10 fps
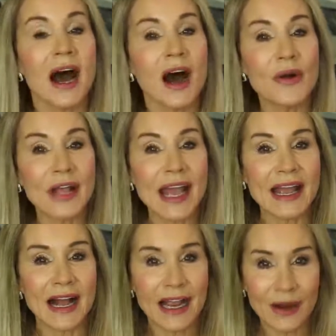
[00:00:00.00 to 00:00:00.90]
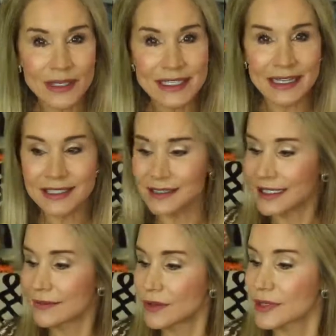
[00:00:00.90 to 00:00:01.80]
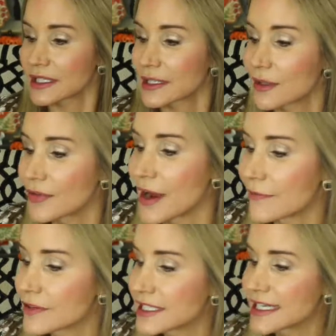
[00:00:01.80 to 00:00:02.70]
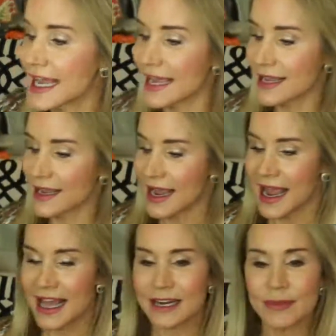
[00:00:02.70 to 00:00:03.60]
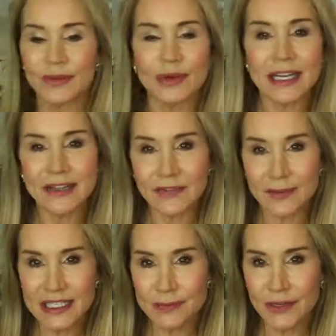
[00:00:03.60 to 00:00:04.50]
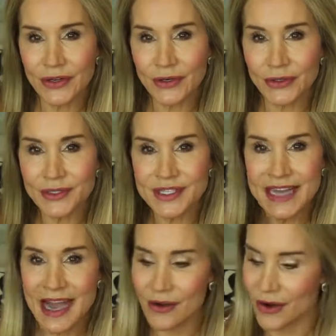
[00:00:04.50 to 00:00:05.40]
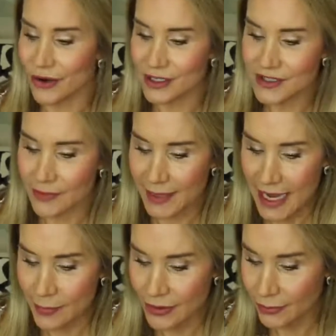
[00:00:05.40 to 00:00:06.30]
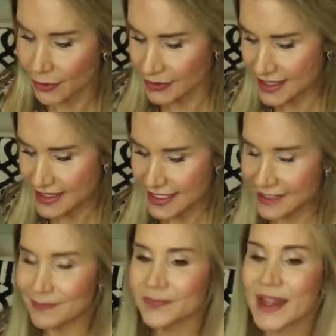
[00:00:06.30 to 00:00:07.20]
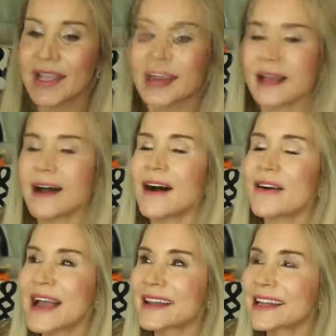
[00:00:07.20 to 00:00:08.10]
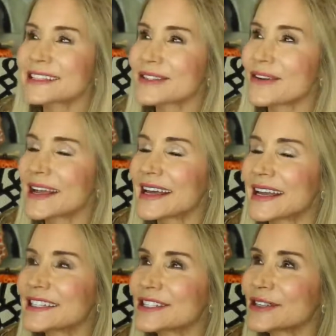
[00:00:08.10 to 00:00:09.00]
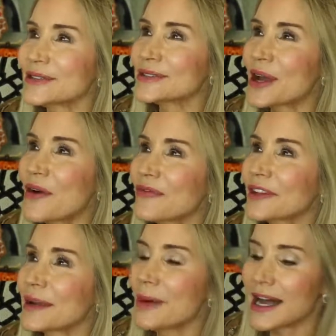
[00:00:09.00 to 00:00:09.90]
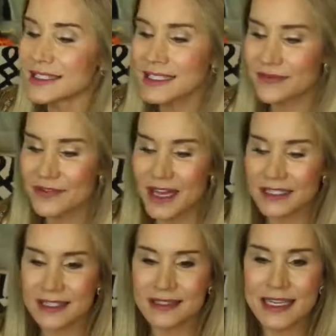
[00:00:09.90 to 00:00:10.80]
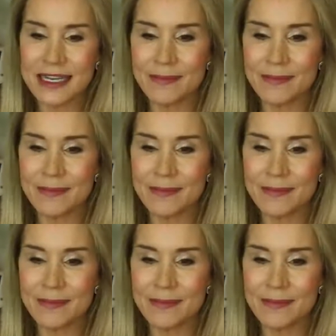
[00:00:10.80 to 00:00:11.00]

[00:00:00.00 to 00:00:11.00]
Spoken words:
Okay, I always like to leave you with a little thought for the day, And I've been reading from these Miracles Now cards from Gabrielle Bernstein. Okay, let's go ahead and choose hopefully a positive thought to think